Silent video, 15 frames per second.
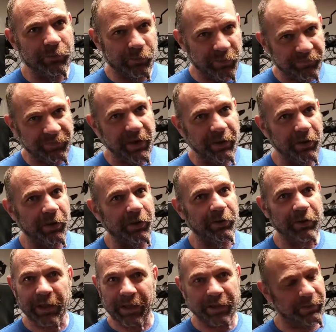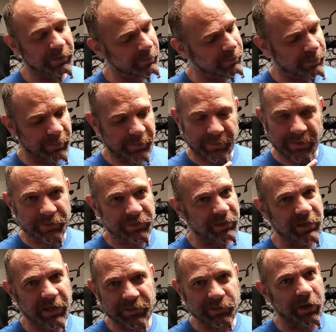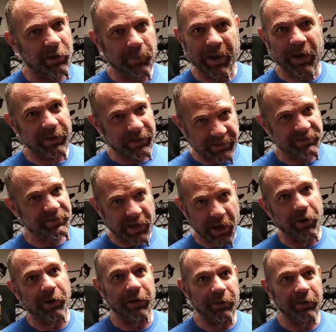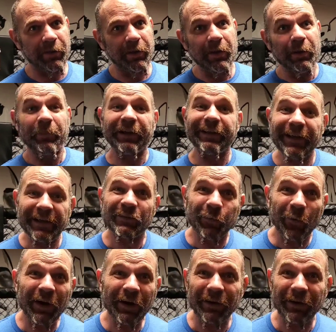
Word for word: we fight hard, and the shit I talk about is scary. But guess what?